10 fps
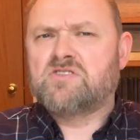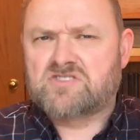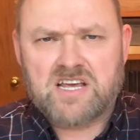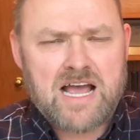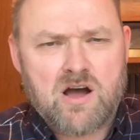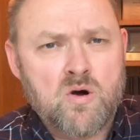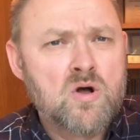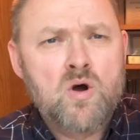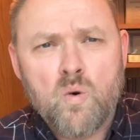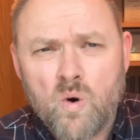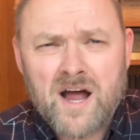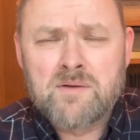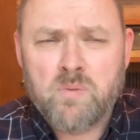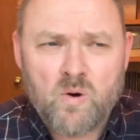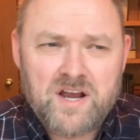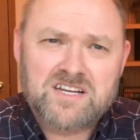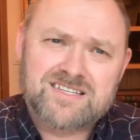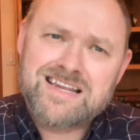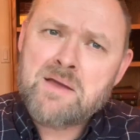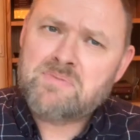You see how one point
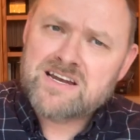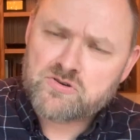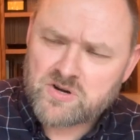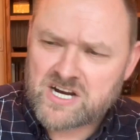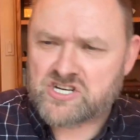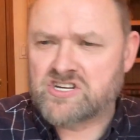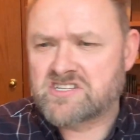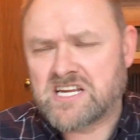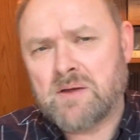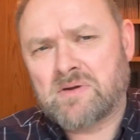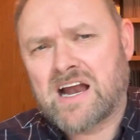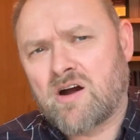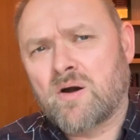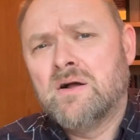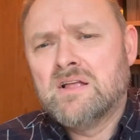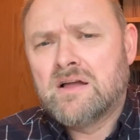steeped in tradition, steeped in our